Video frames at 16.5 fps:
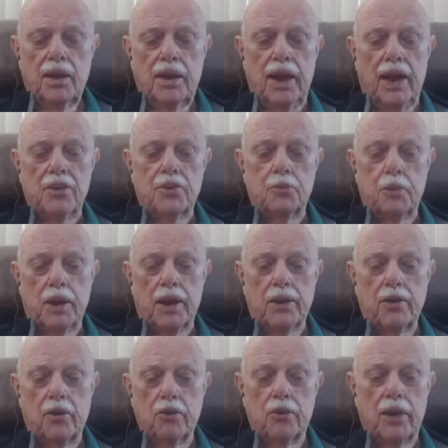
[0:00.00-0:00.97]
Yes, but
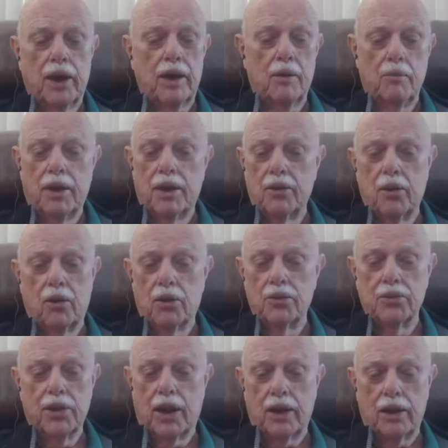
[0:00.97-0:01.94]
I don't recommend
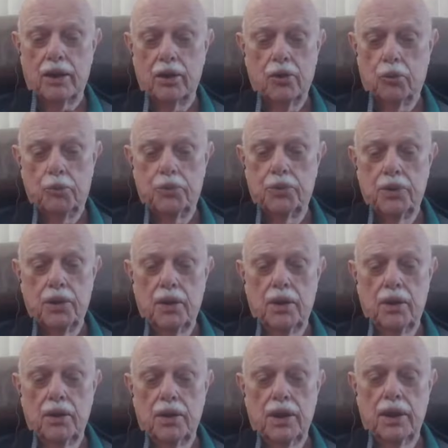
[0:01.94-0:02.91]
horizontal loops.
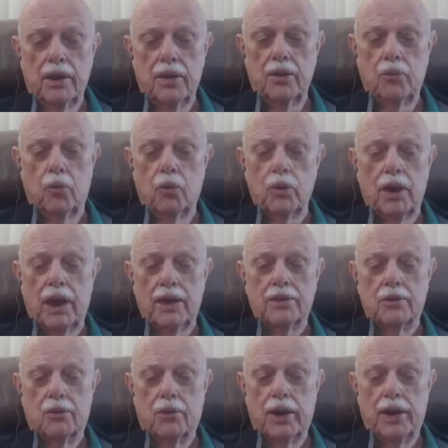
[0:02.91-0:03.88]
You won't
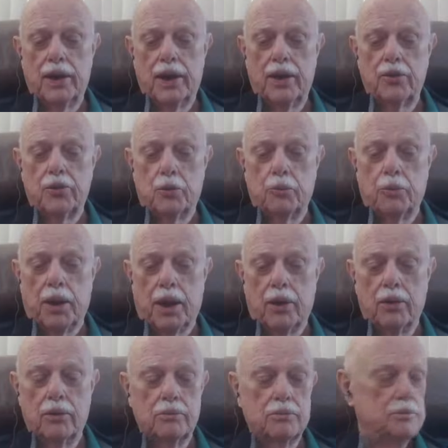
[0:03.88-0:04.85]
like the radiation
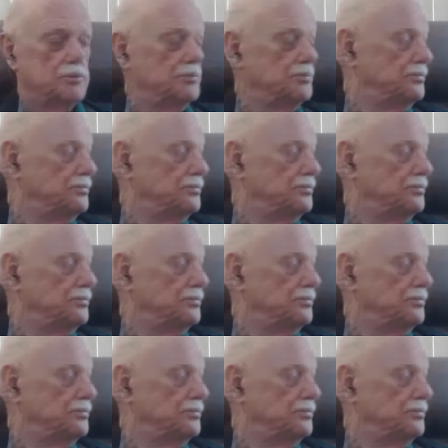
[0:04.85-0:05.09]
pattern.